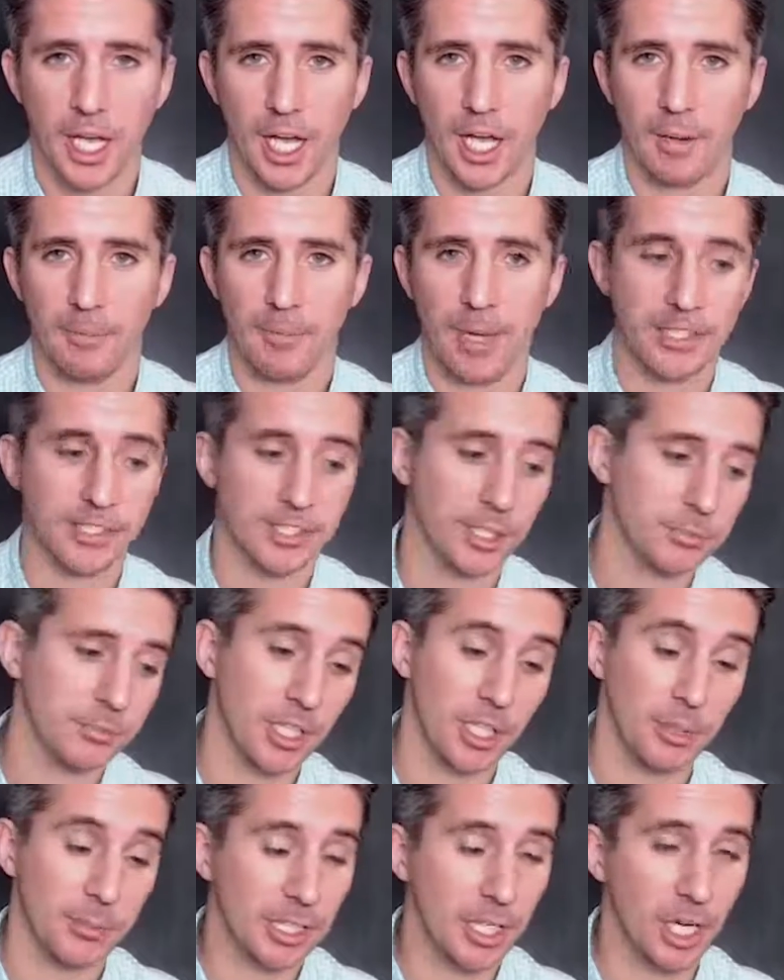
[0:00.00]
Um, and some,
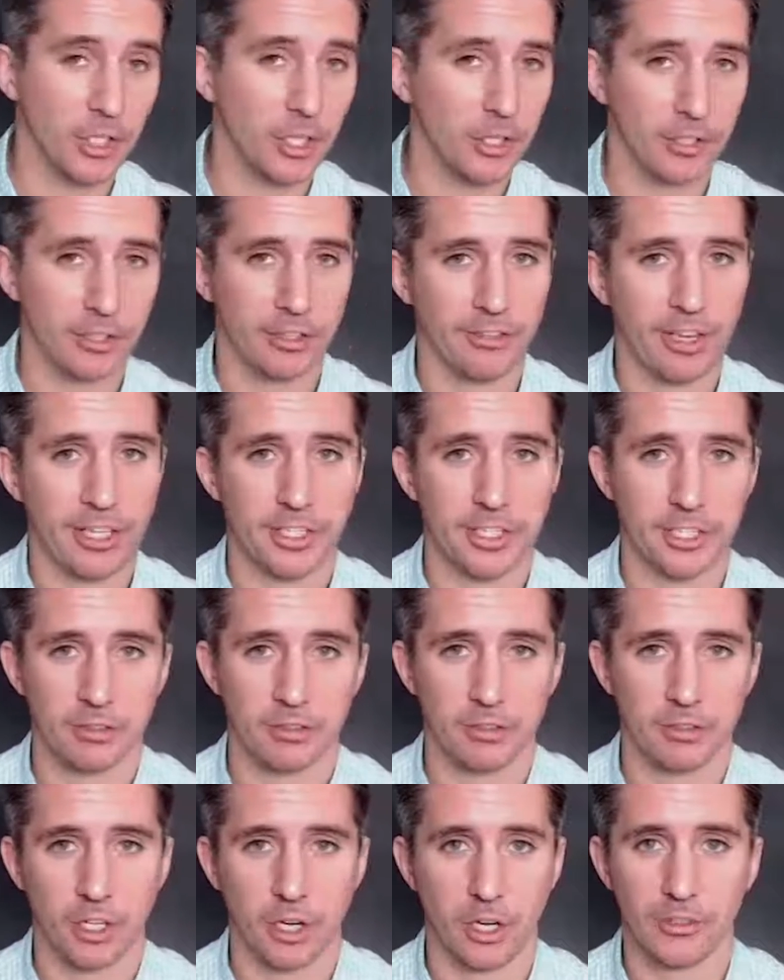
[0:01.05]
I mean, I know that I've had
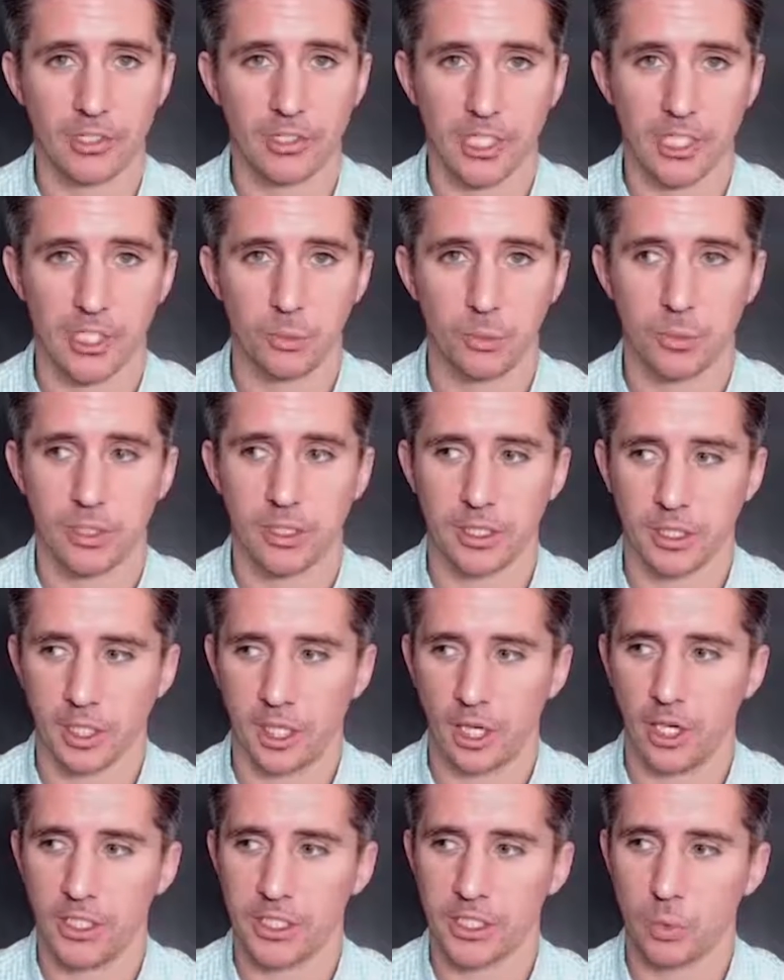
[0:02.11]
this conversation with
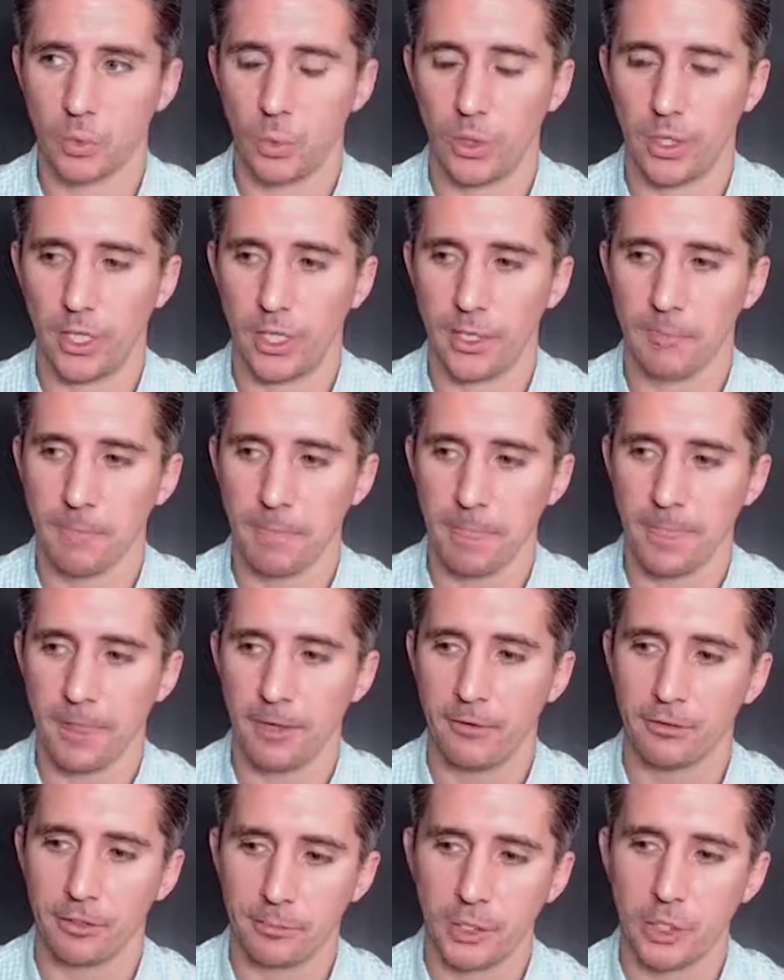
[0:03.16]
clients where
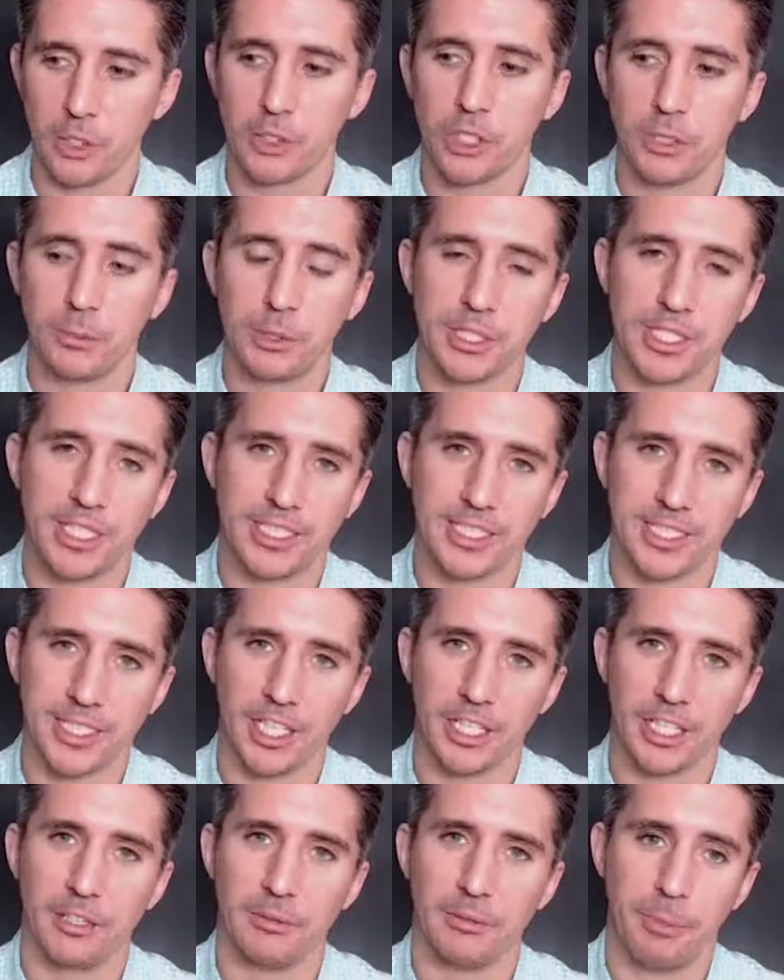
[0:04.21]
from YouTube you tend to get
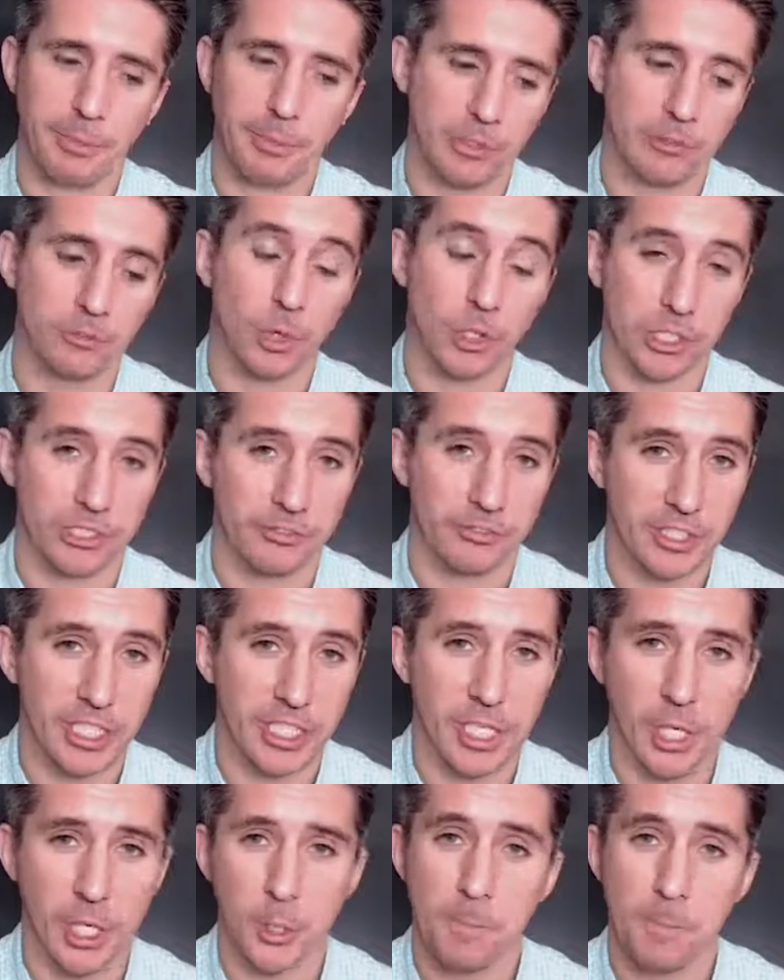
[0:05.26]
like a, people have watched a
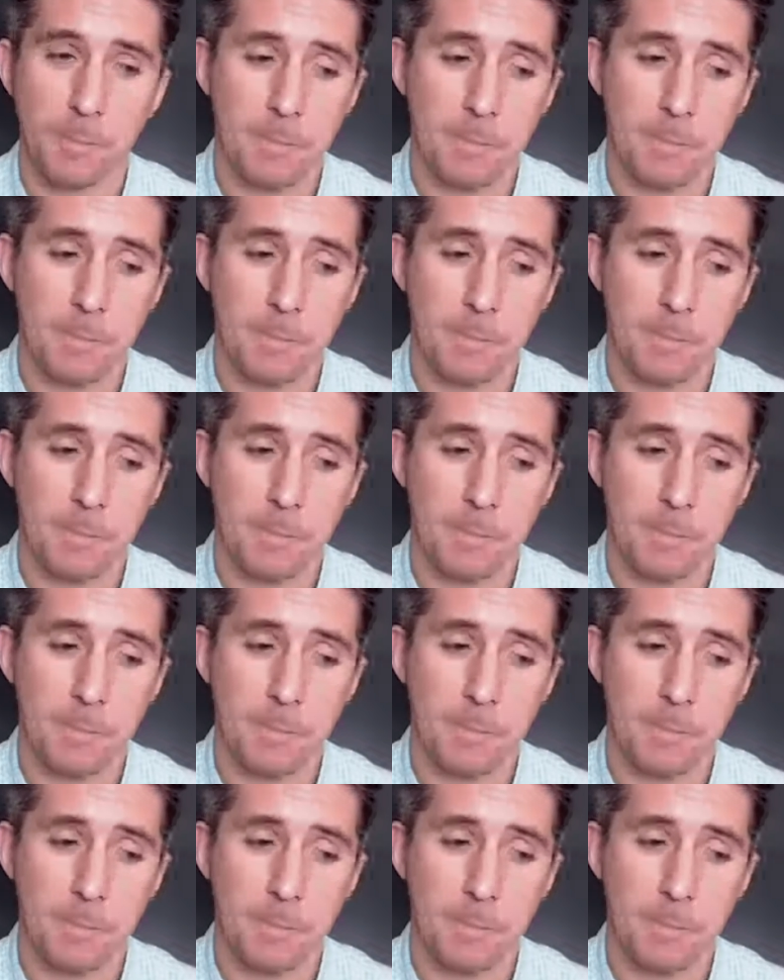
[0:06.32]
video.